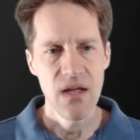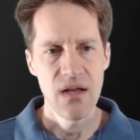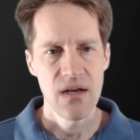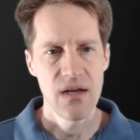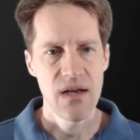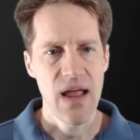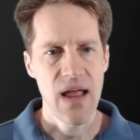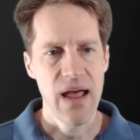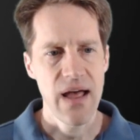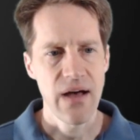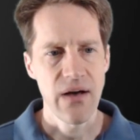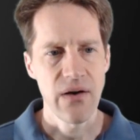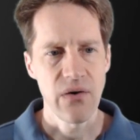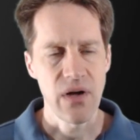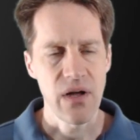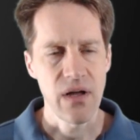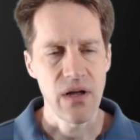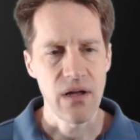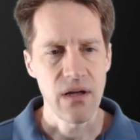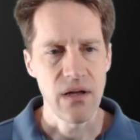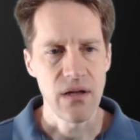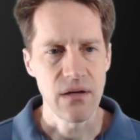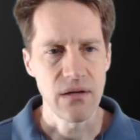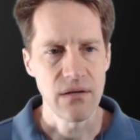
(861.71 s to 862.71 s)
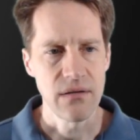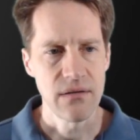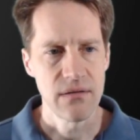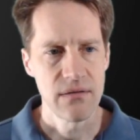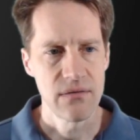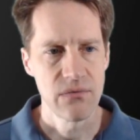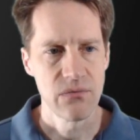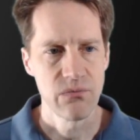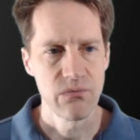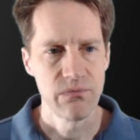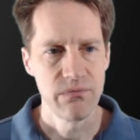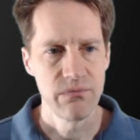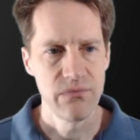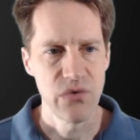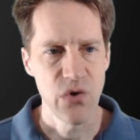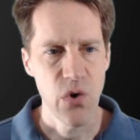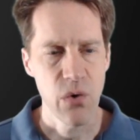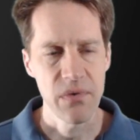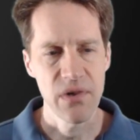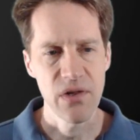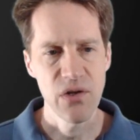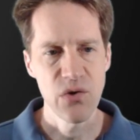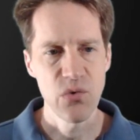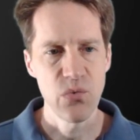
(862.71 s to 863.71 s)
Now,
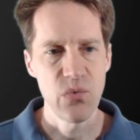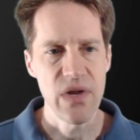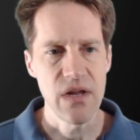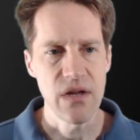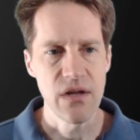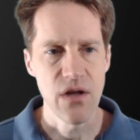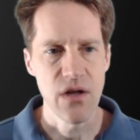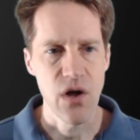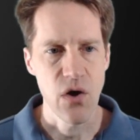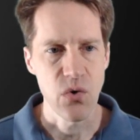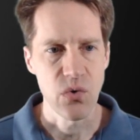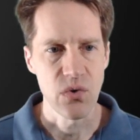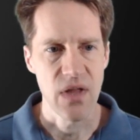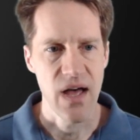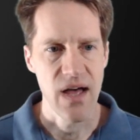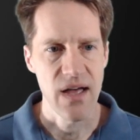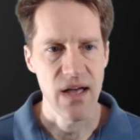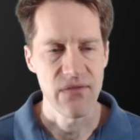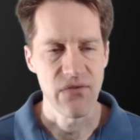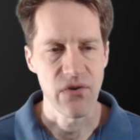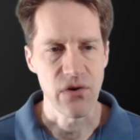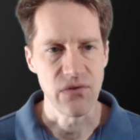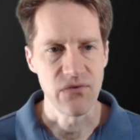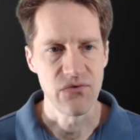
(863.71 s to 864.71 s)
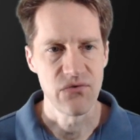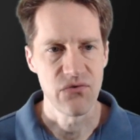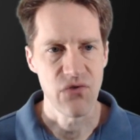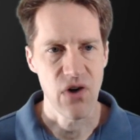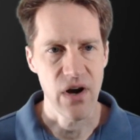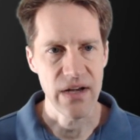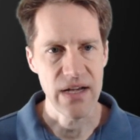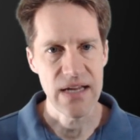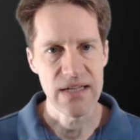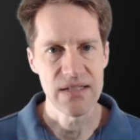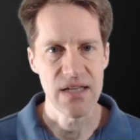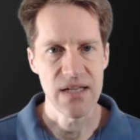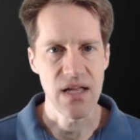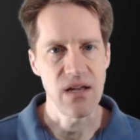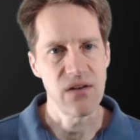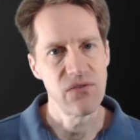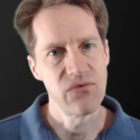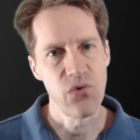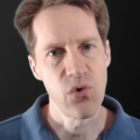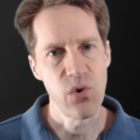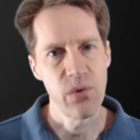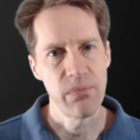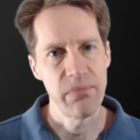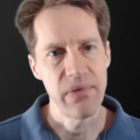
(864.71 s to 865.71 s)
normally we go live on Fridays at
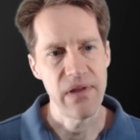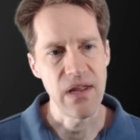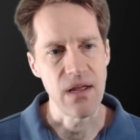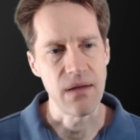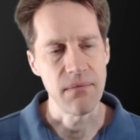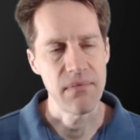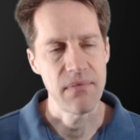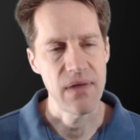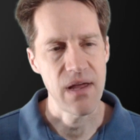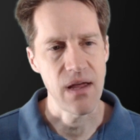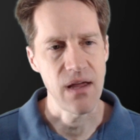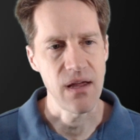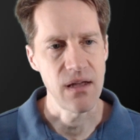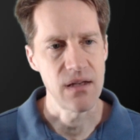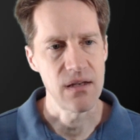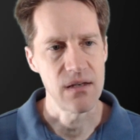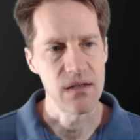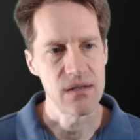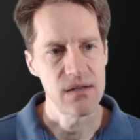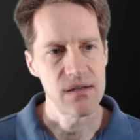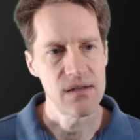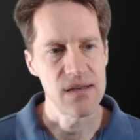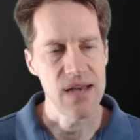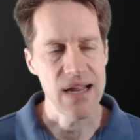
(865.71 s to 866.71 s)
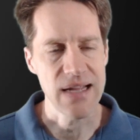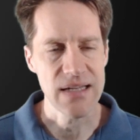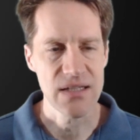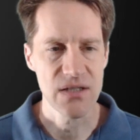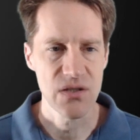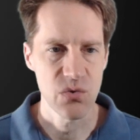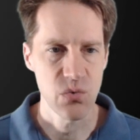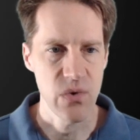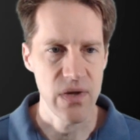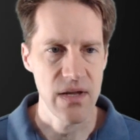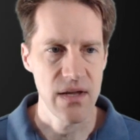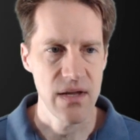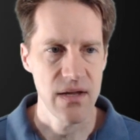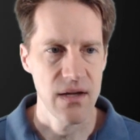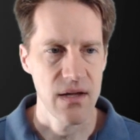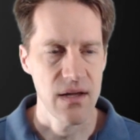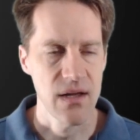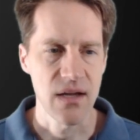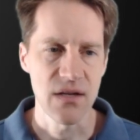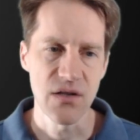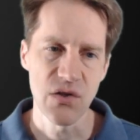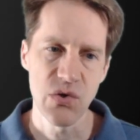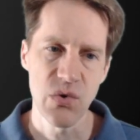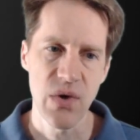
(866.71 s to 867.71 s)
4 p.m. Next week,
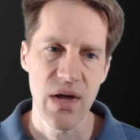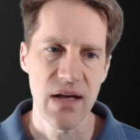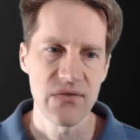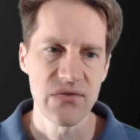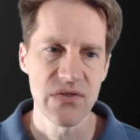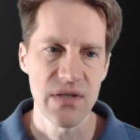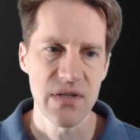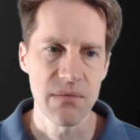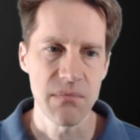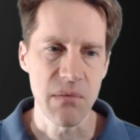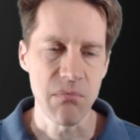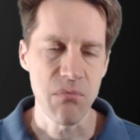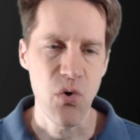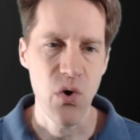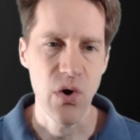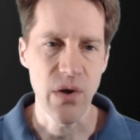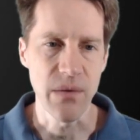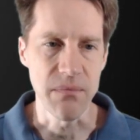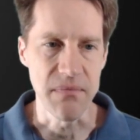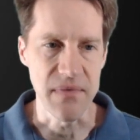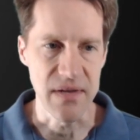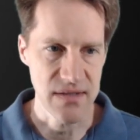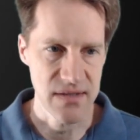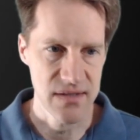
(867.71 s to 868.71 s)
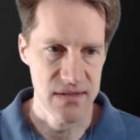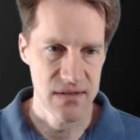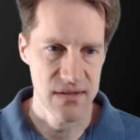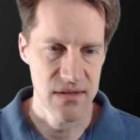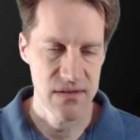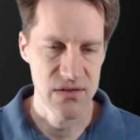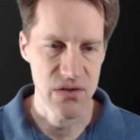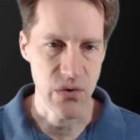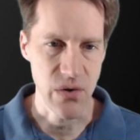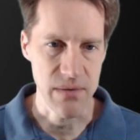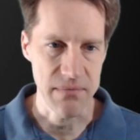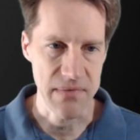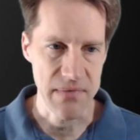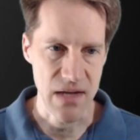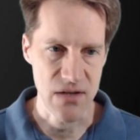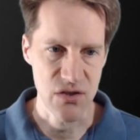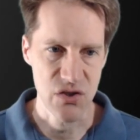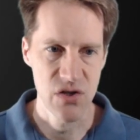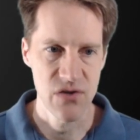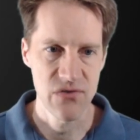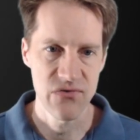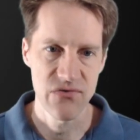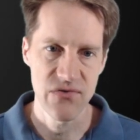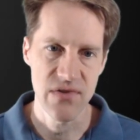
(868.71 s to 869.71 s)
I do have some appointments, so I'm not
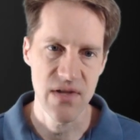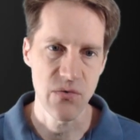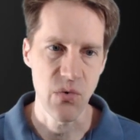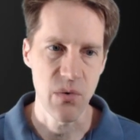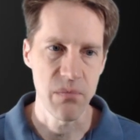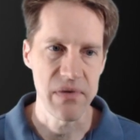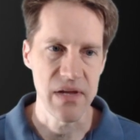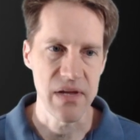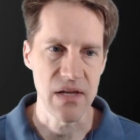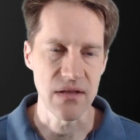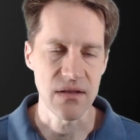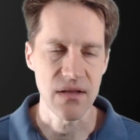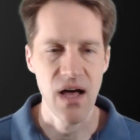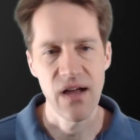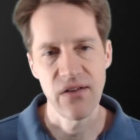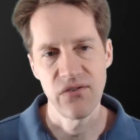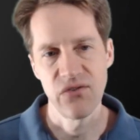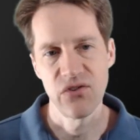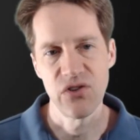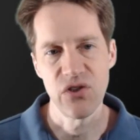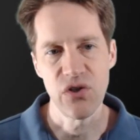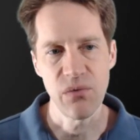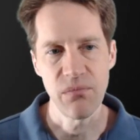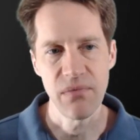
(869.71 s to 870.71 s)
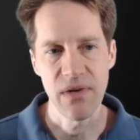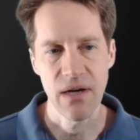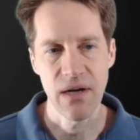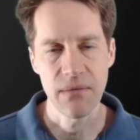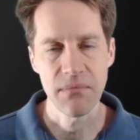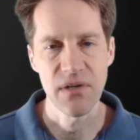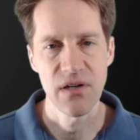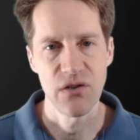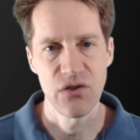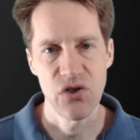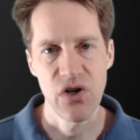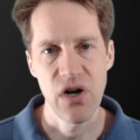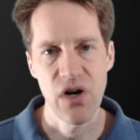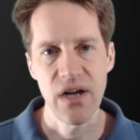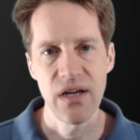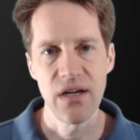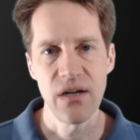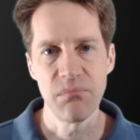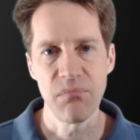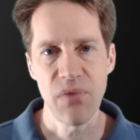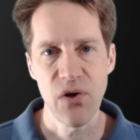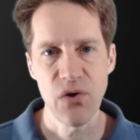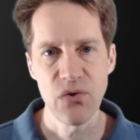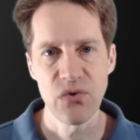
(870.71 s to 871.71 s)
sure if it will be a live show, but I'm going to try
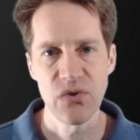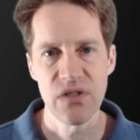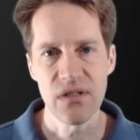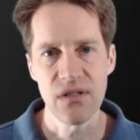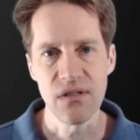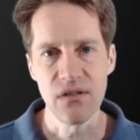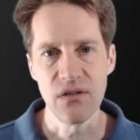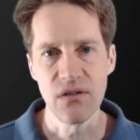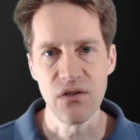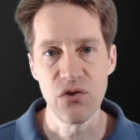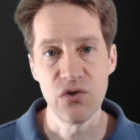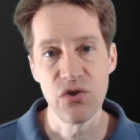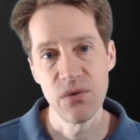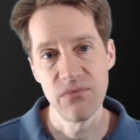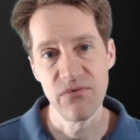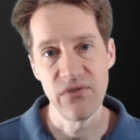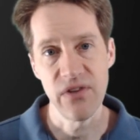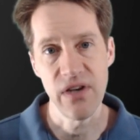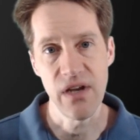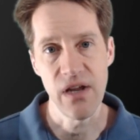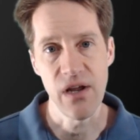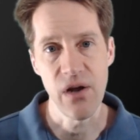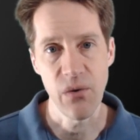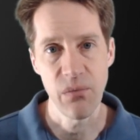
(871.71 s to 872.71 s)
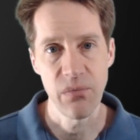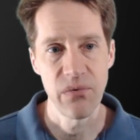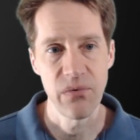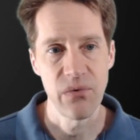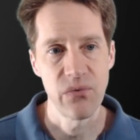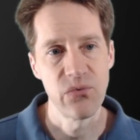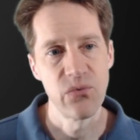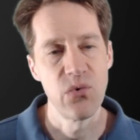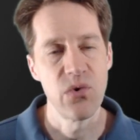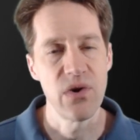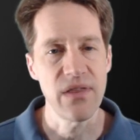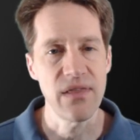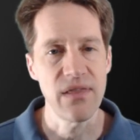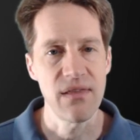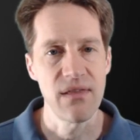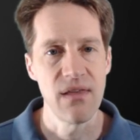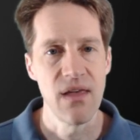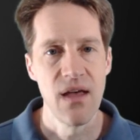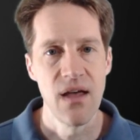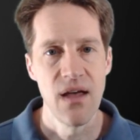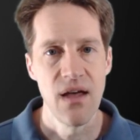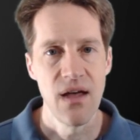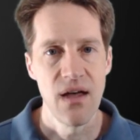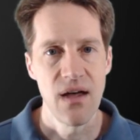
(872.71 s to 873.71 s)
to post a YouTube video with
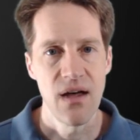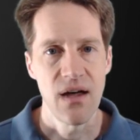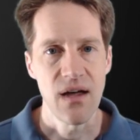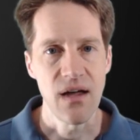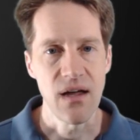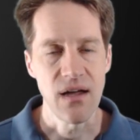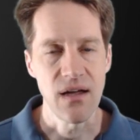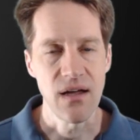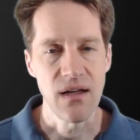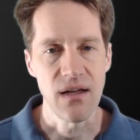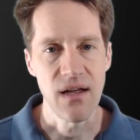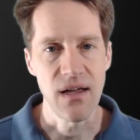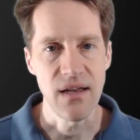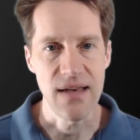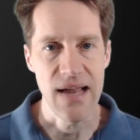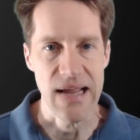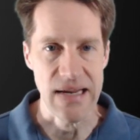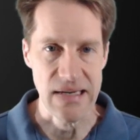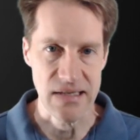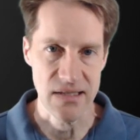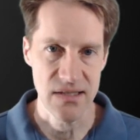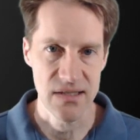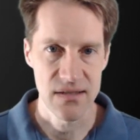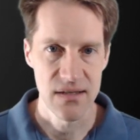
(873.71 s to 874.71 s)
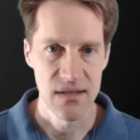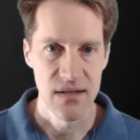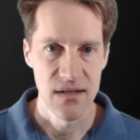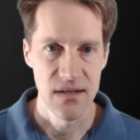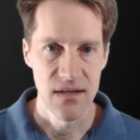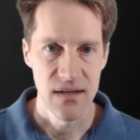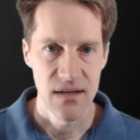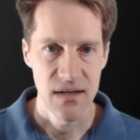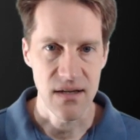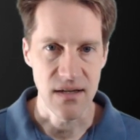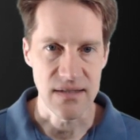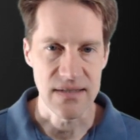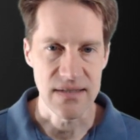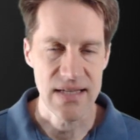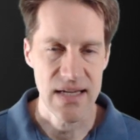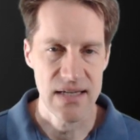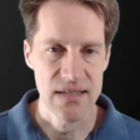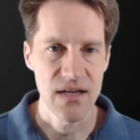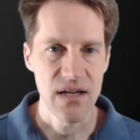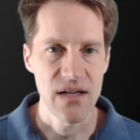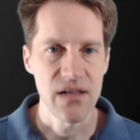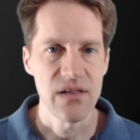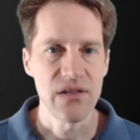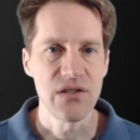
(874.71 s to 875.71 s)
a next
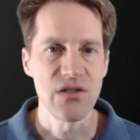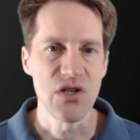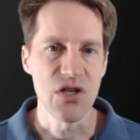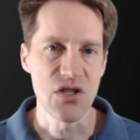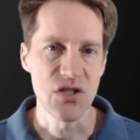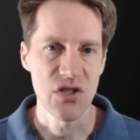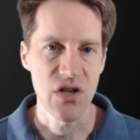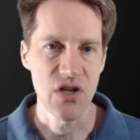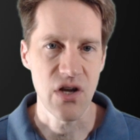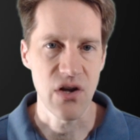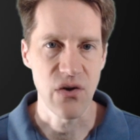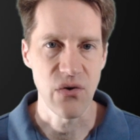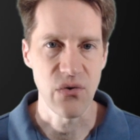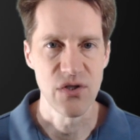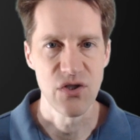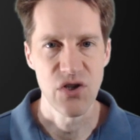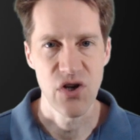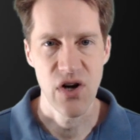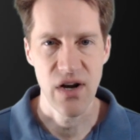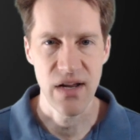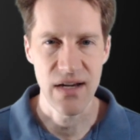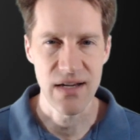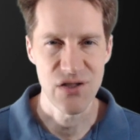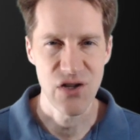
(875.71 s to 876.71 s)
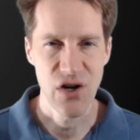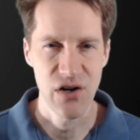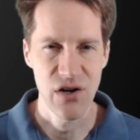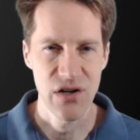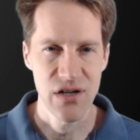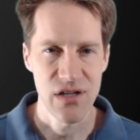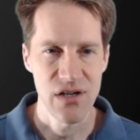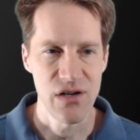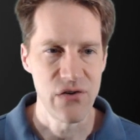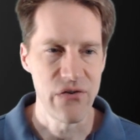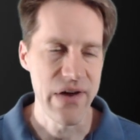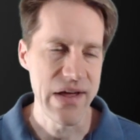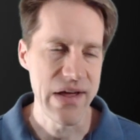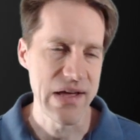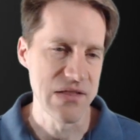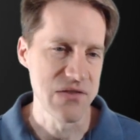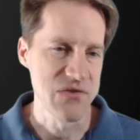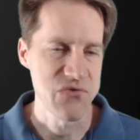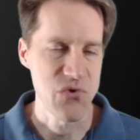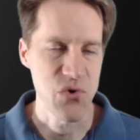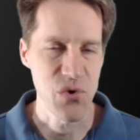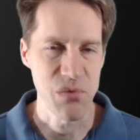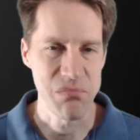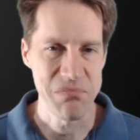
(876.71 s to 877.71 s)
technology show and try to target around
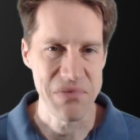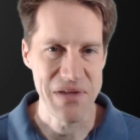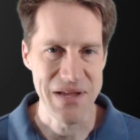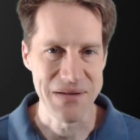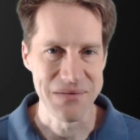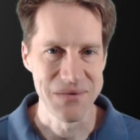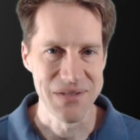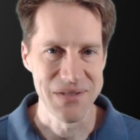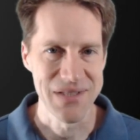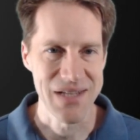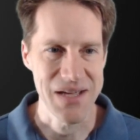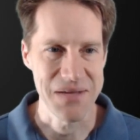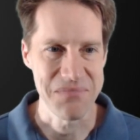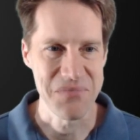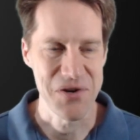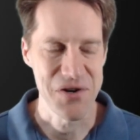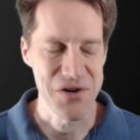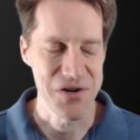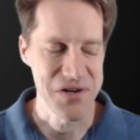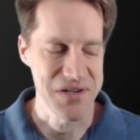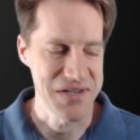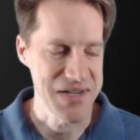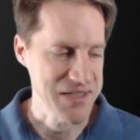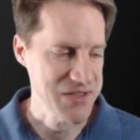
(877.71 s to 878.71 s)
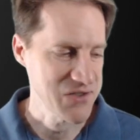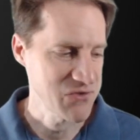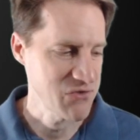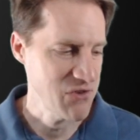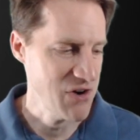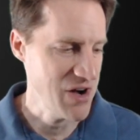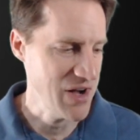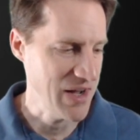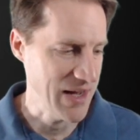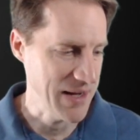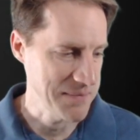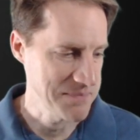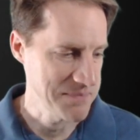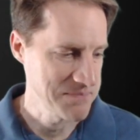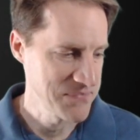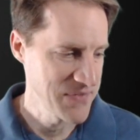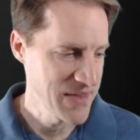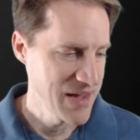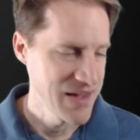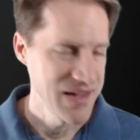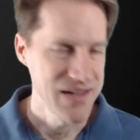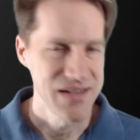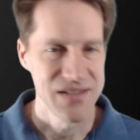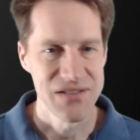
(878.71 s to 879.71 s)
the 4 p.m. time period next Friday.
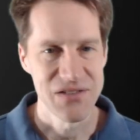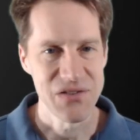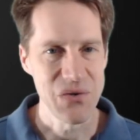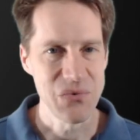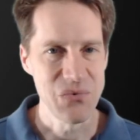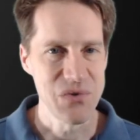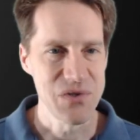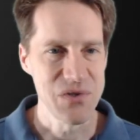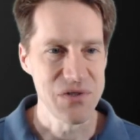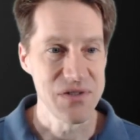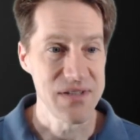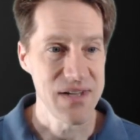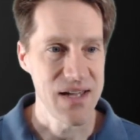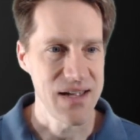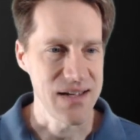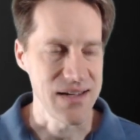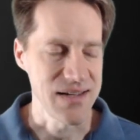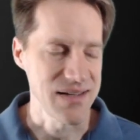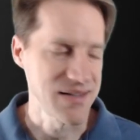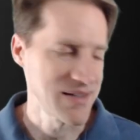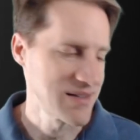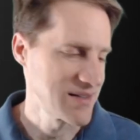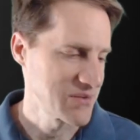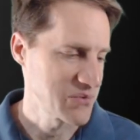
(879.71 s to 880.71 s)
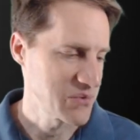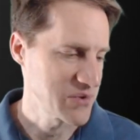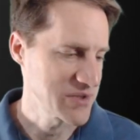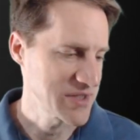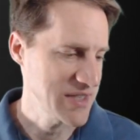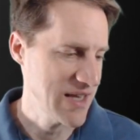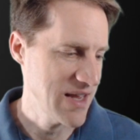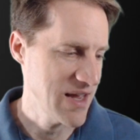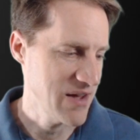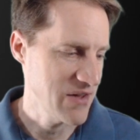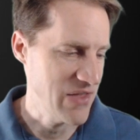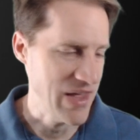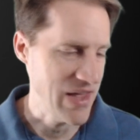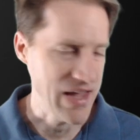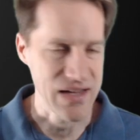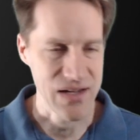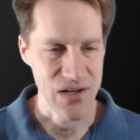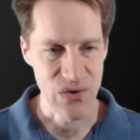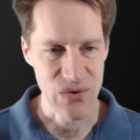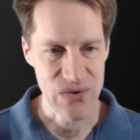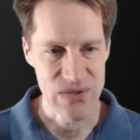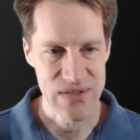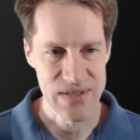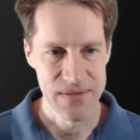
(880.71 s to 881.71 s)
So we'll see how that
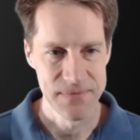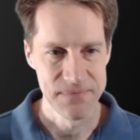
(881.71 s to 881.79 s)
goes.